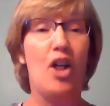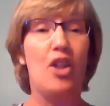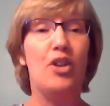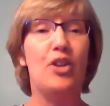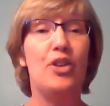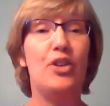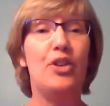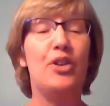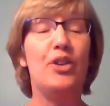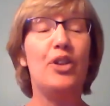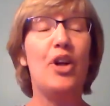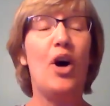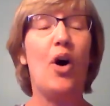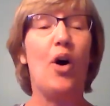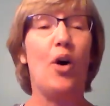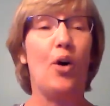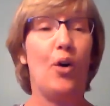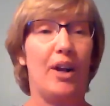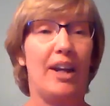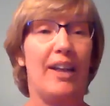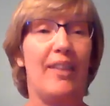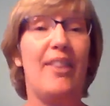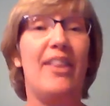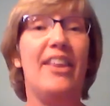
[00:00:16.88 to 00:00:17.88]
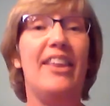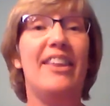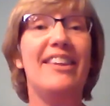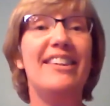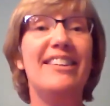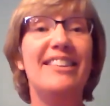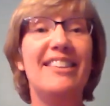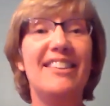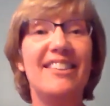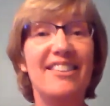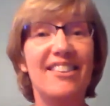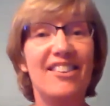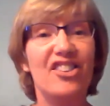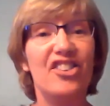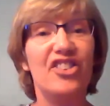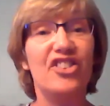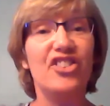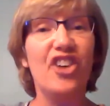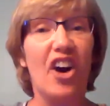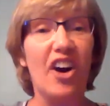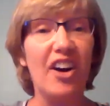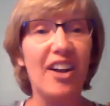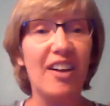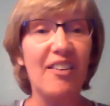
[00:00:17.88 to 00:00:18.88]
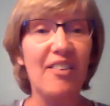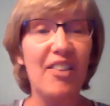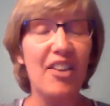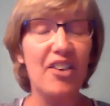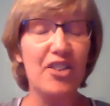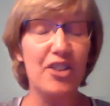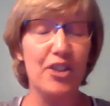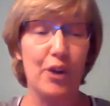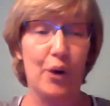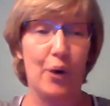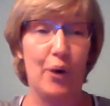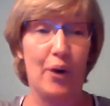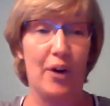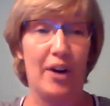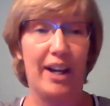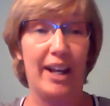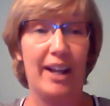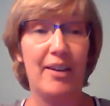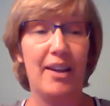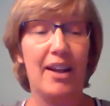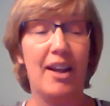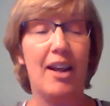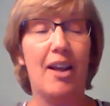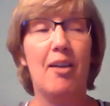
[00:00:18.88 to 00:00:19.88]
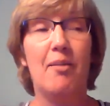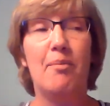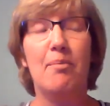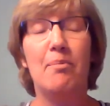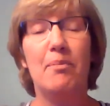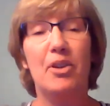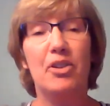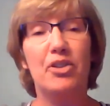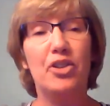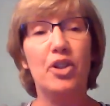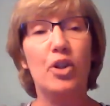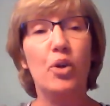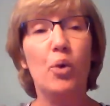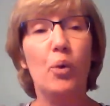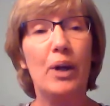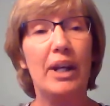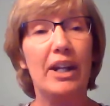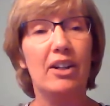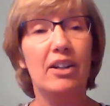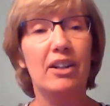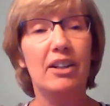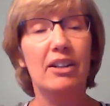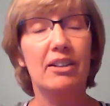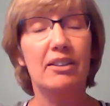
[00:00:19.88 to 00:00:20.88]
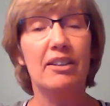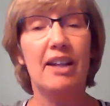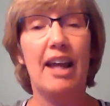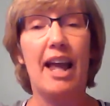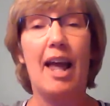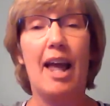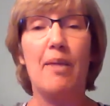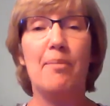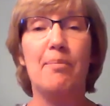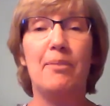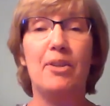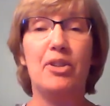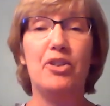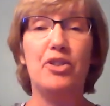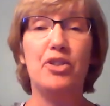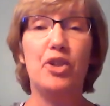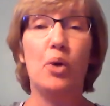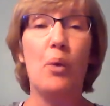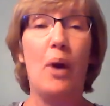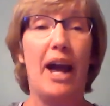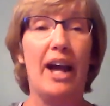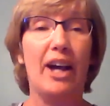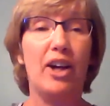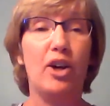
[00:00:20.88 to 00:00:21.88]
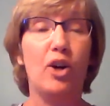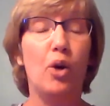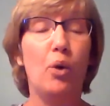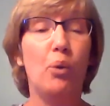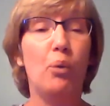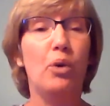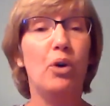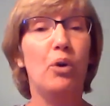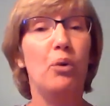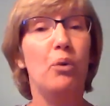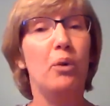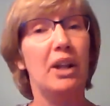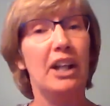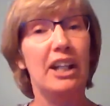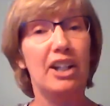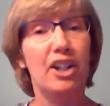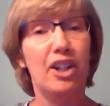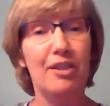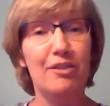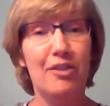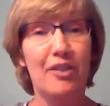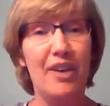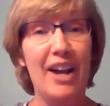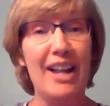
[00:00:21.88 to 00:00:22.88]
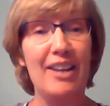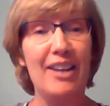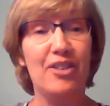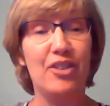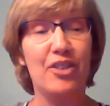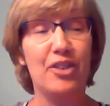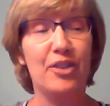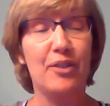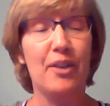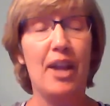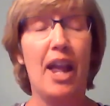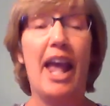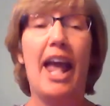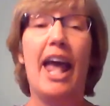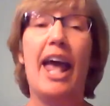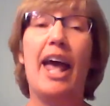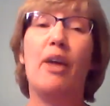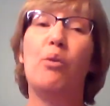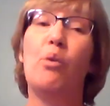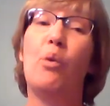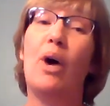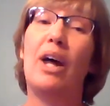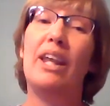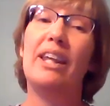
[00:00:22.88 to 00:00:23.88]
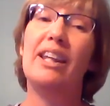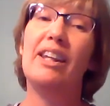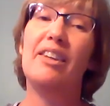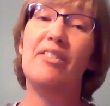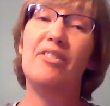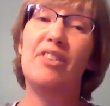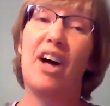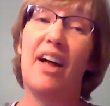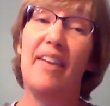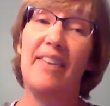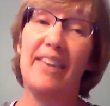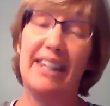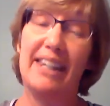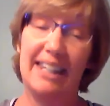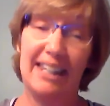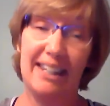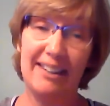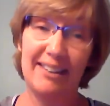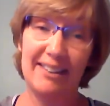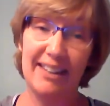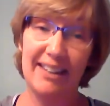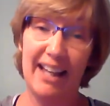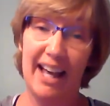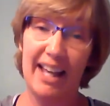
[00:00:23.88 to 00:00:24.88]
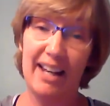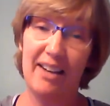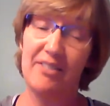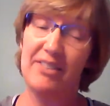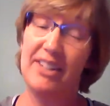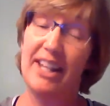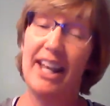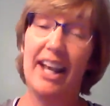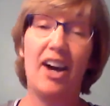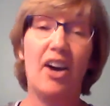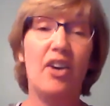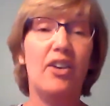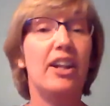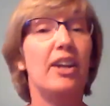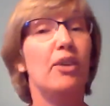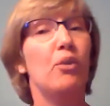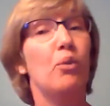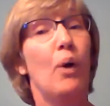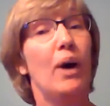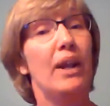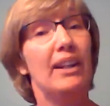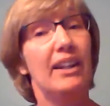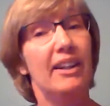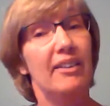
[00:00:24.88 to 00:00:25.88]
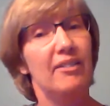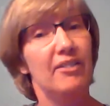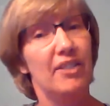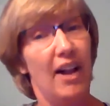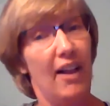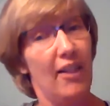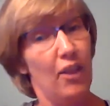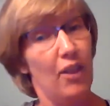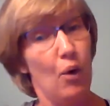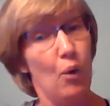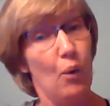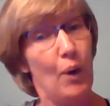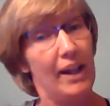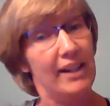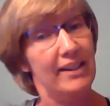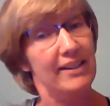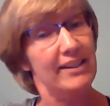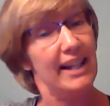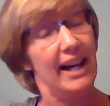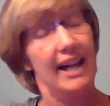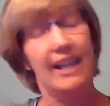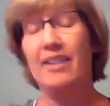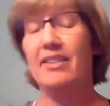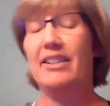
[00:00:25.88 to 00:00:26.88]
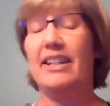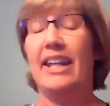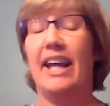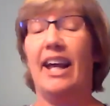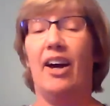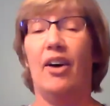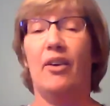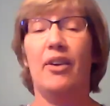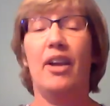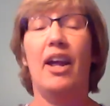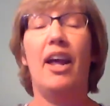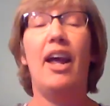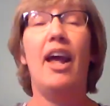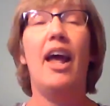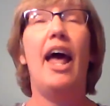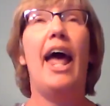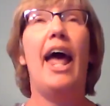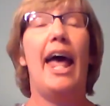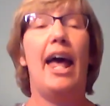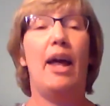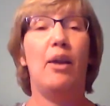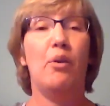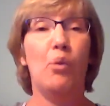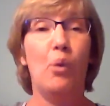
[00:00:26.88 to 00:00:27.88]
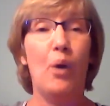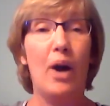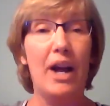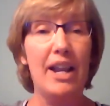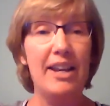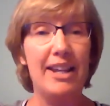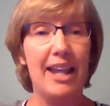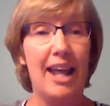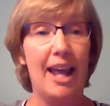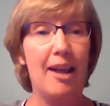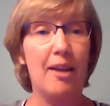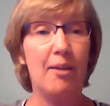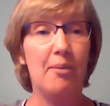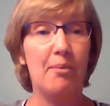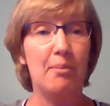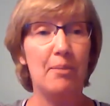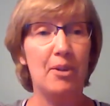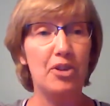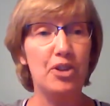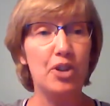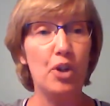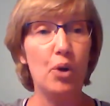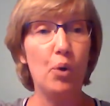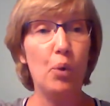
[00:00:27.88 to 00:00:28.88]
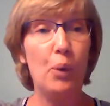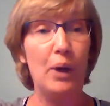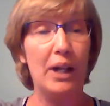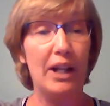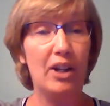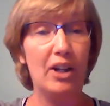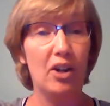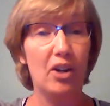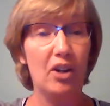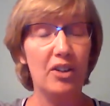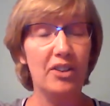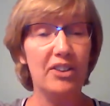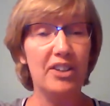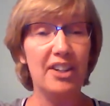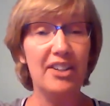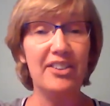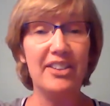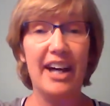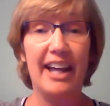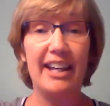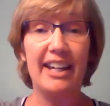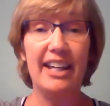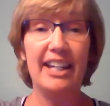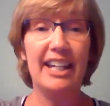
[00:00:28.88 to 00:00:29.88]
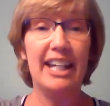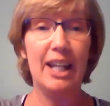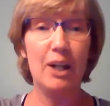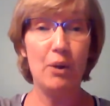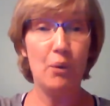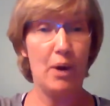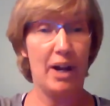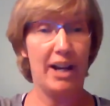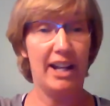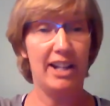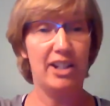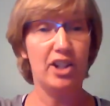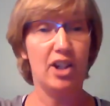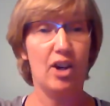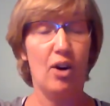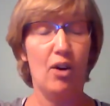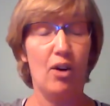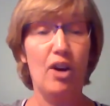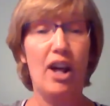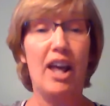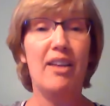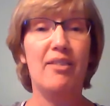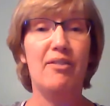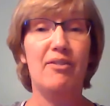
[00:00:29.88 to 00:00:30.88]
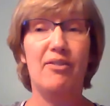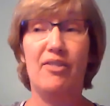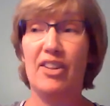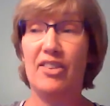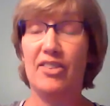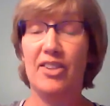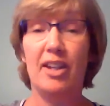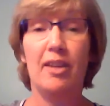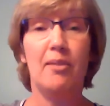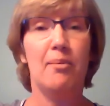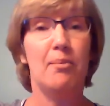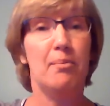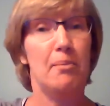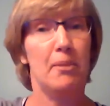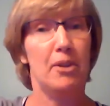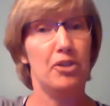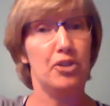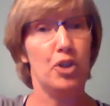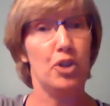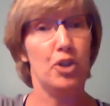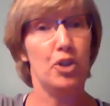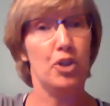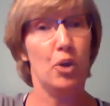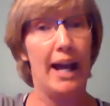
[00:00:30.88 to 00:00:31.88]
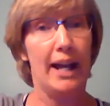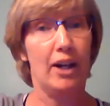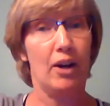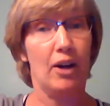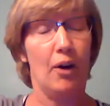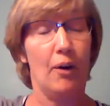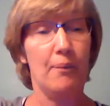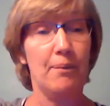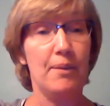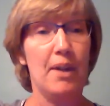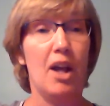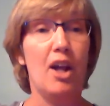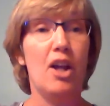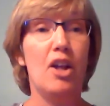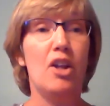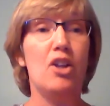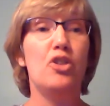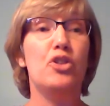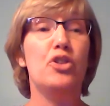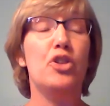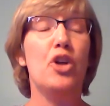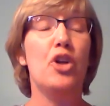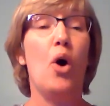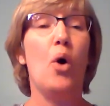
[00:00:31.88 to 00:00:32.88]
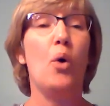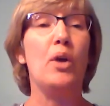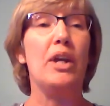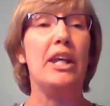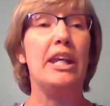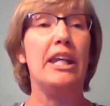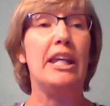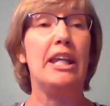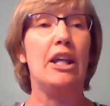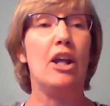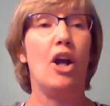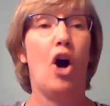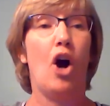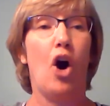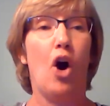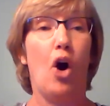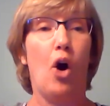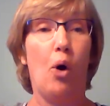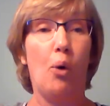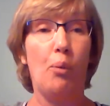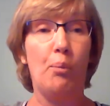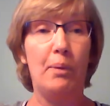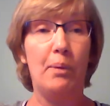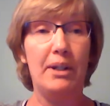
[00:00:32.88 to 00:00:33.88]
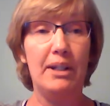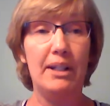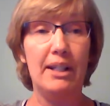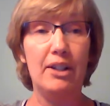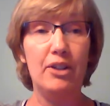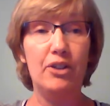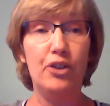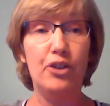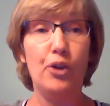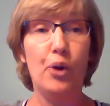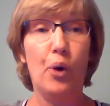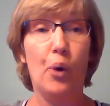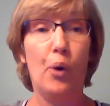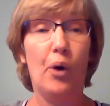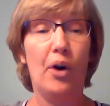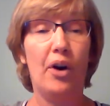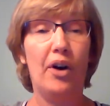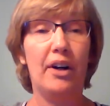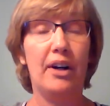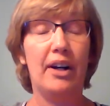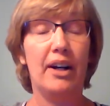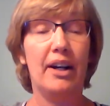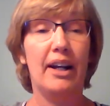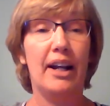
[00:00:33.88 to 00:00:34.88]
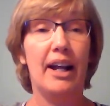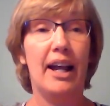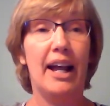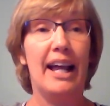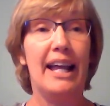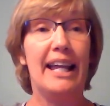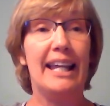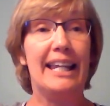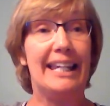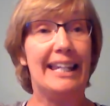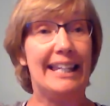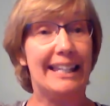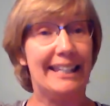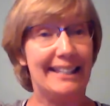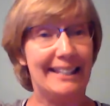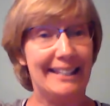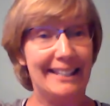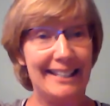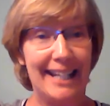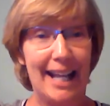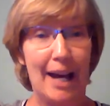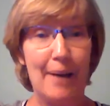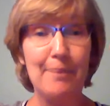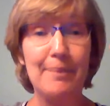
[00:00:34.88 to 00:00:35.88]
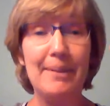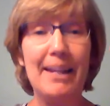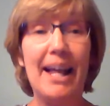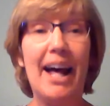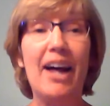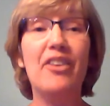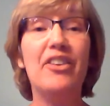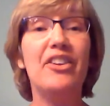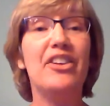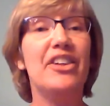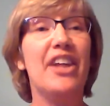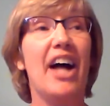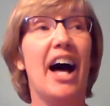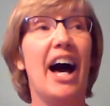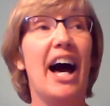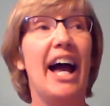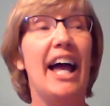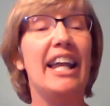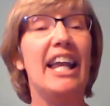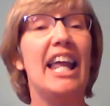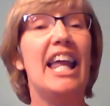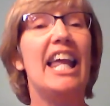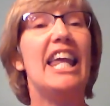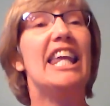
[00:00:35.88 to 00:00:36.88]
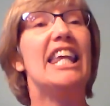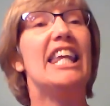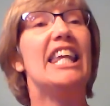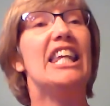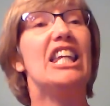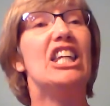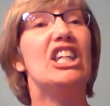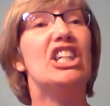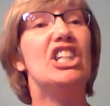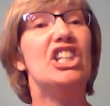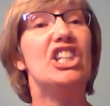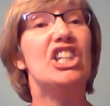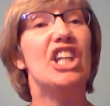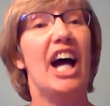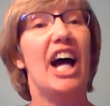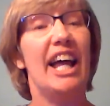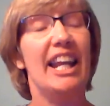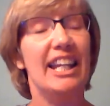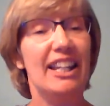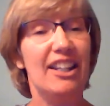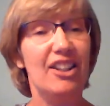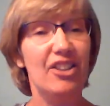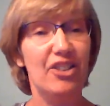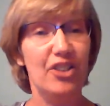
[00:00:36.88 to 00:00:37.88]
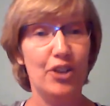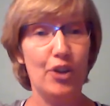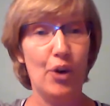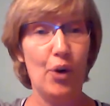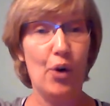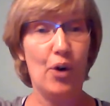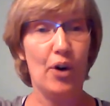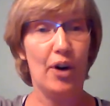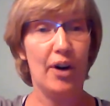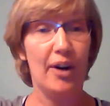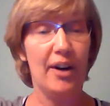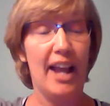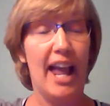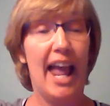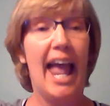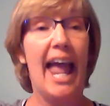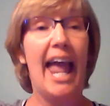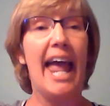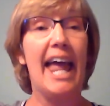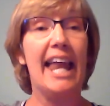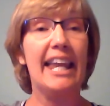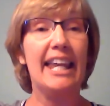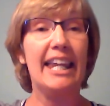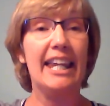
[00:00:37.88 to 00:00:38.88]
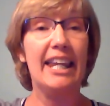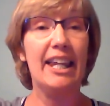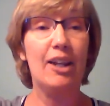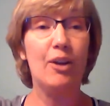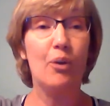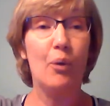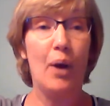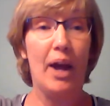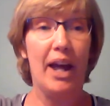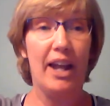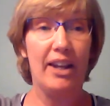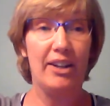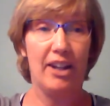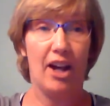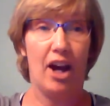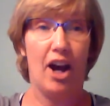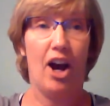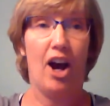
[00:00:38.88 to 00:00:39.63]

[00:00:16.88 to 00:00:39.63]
So this is the start of the story. Mr. Wiggle and Mr. Waggle were really good friends, and one lived on the east side of town and one lived on the west side of town. And one day, Mr. Wiggle decided he wanted to go and visit Mr. Waggle. So he opened his door, he stepped outside, he shut his door, and he went